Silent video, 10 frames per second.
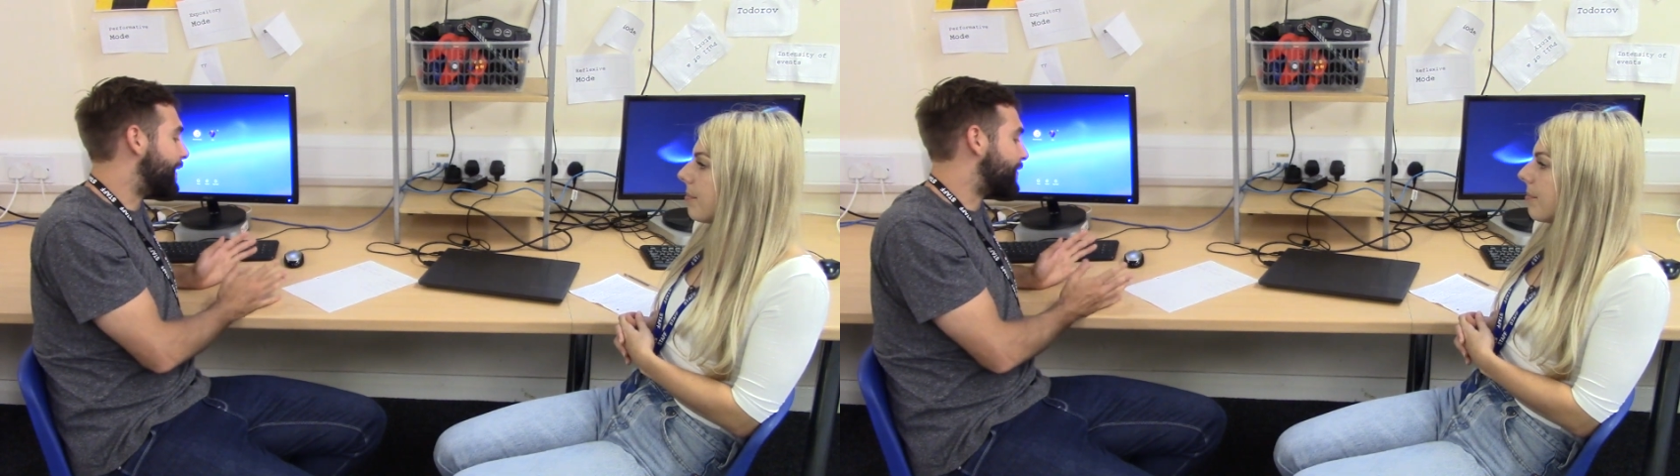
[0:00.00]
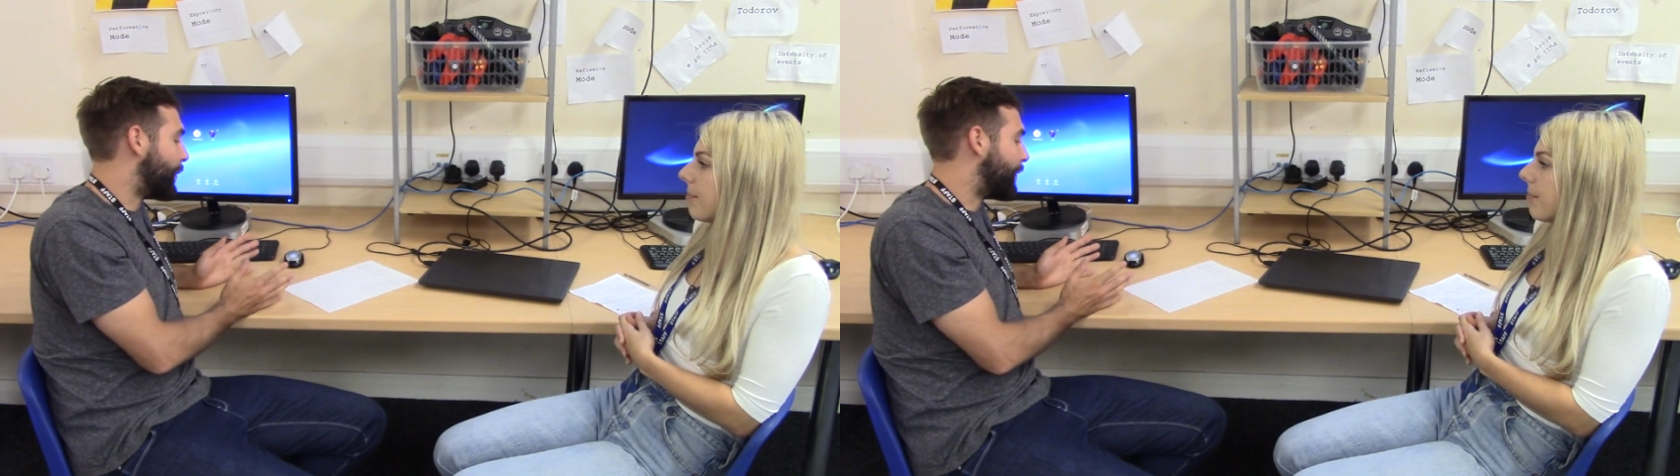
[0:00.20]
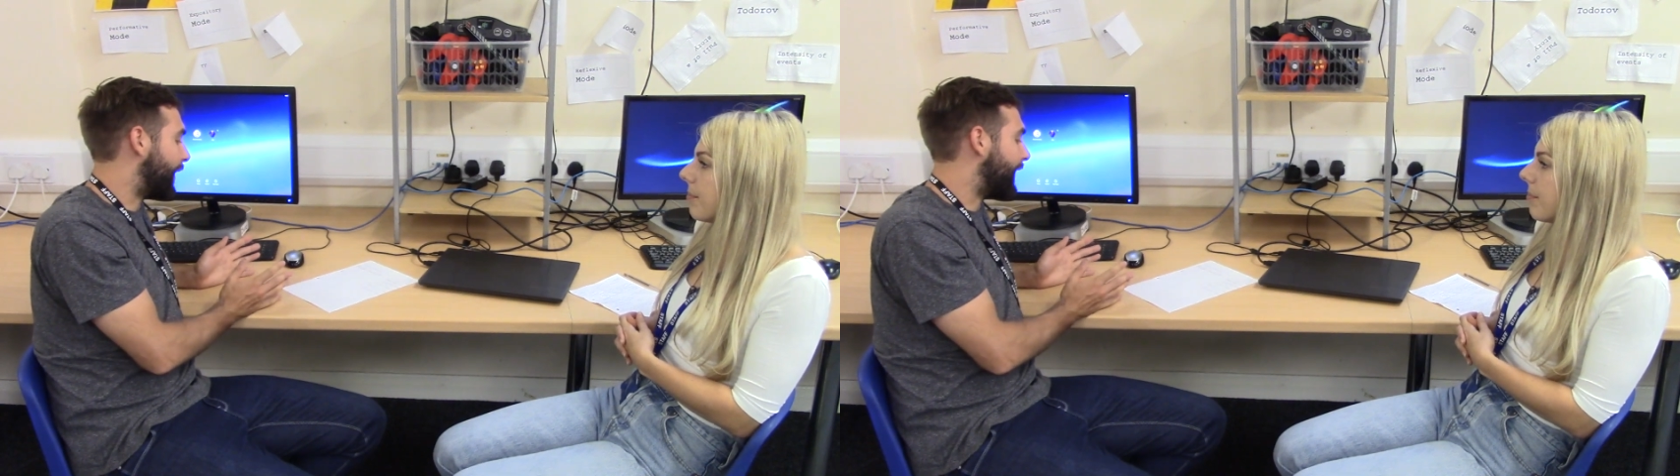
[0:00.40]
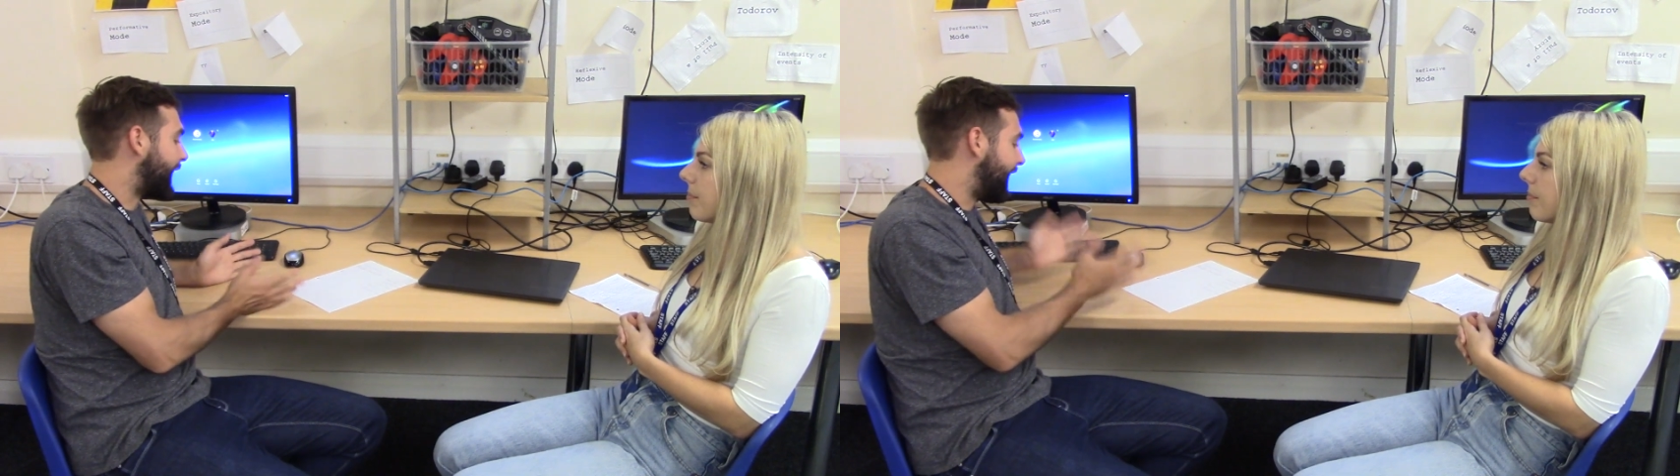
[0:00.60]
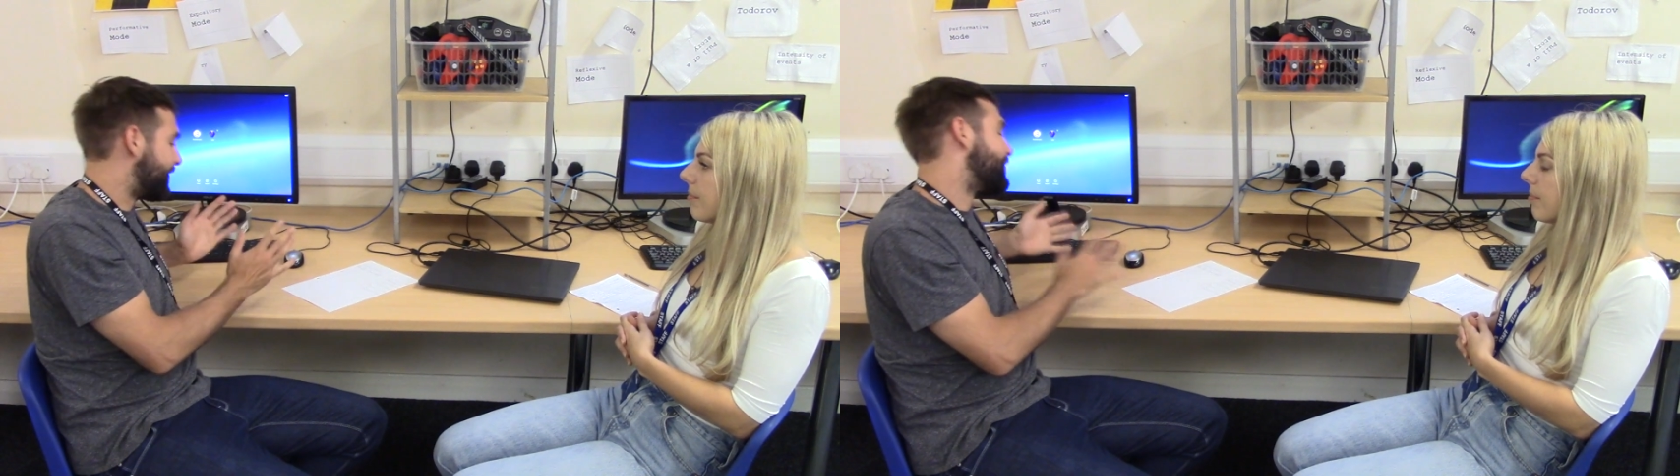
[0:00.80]
it's sort of
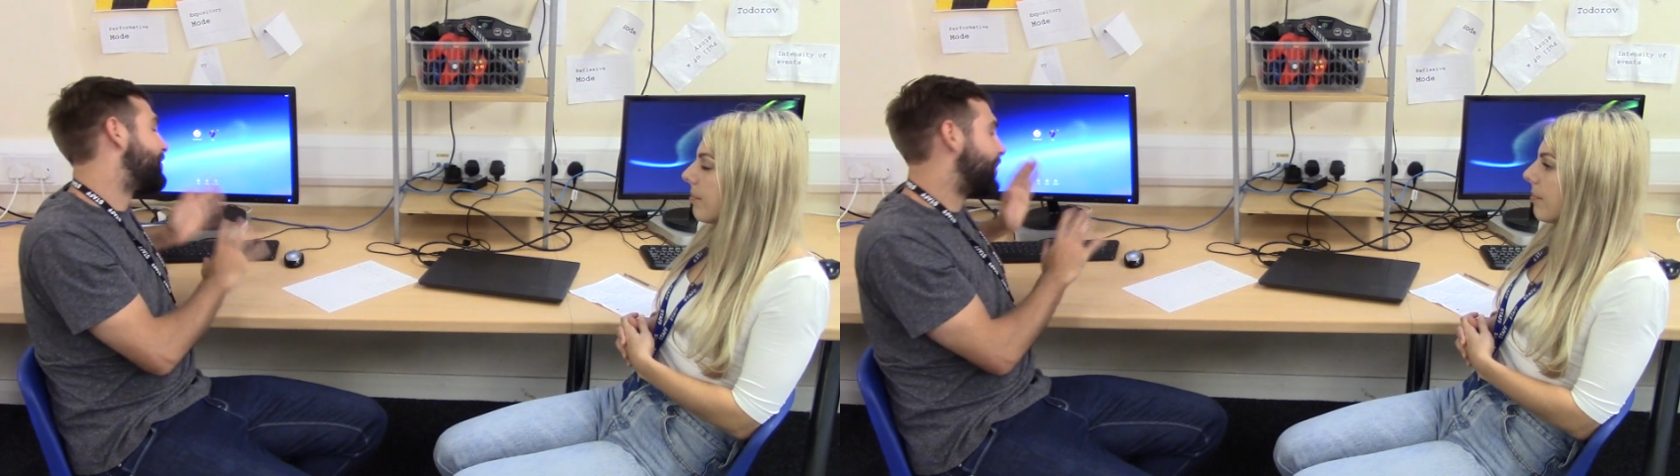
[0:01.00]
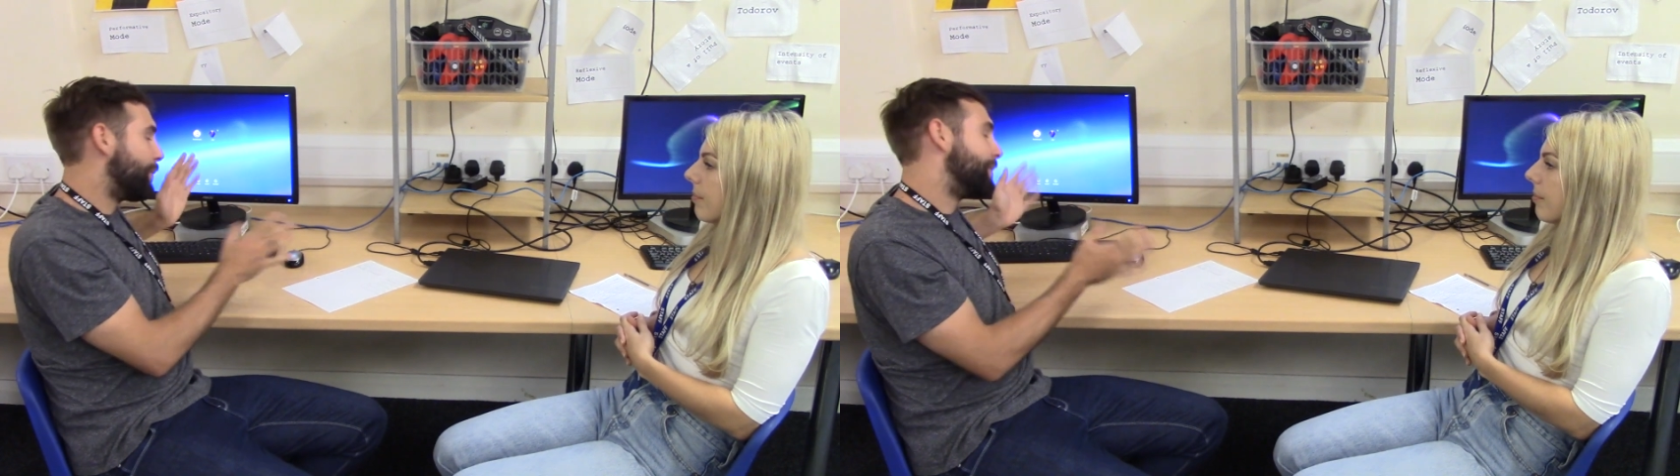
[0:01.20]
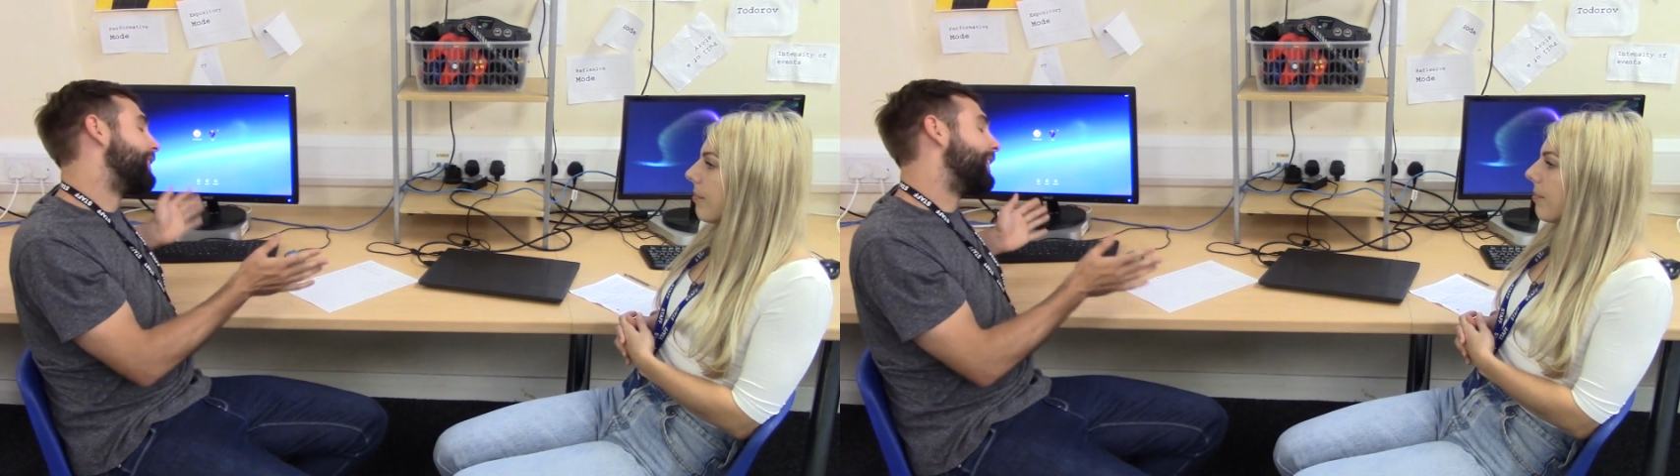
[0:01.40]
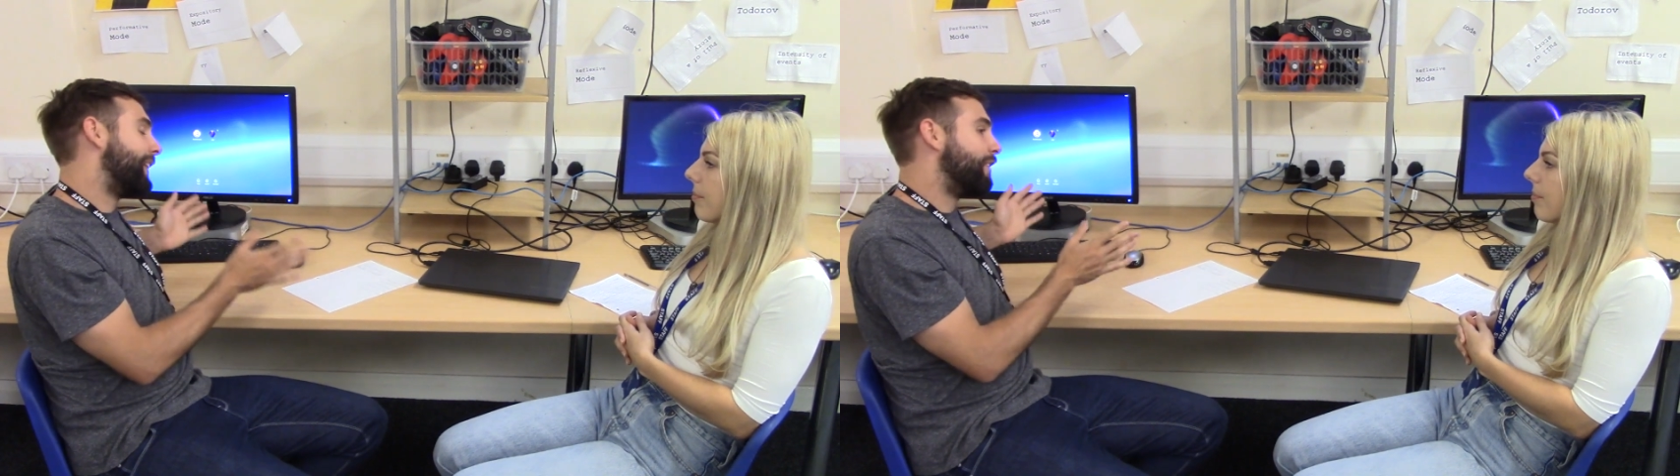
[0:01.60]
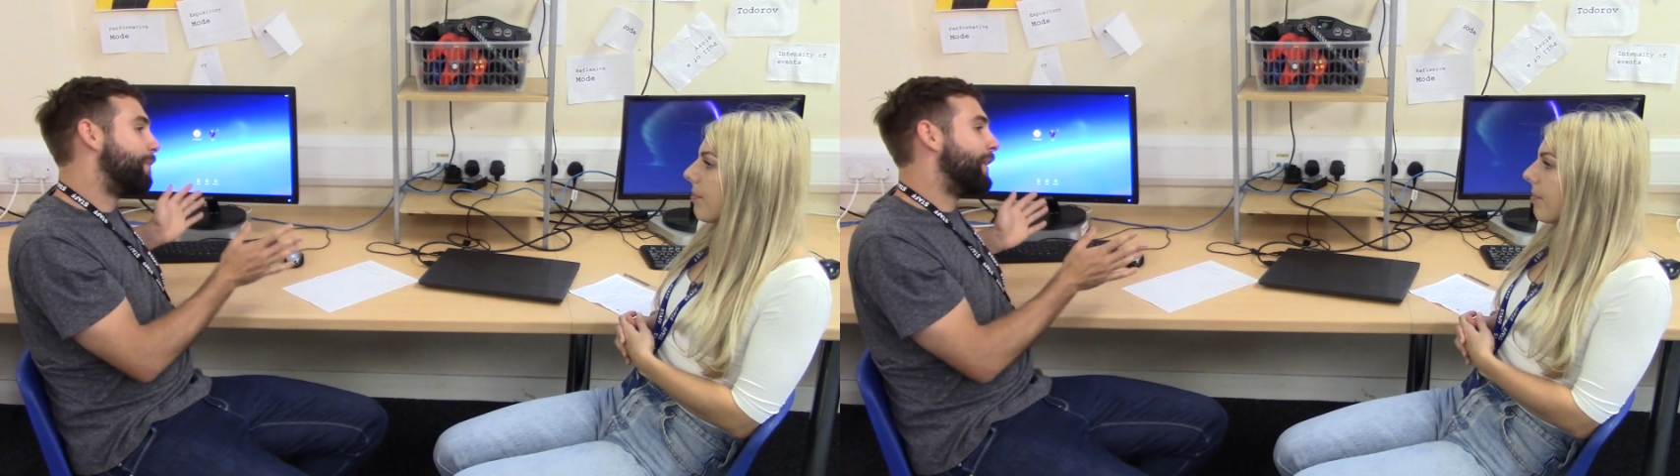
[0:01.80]
like it's assumed that
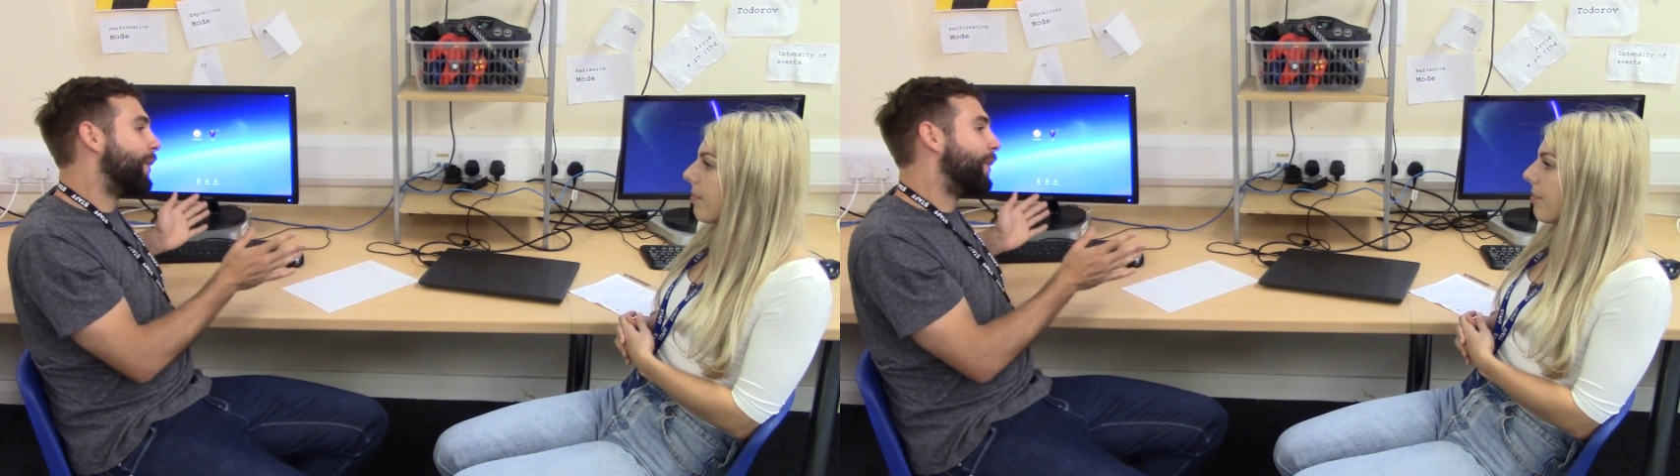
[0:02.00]
they've been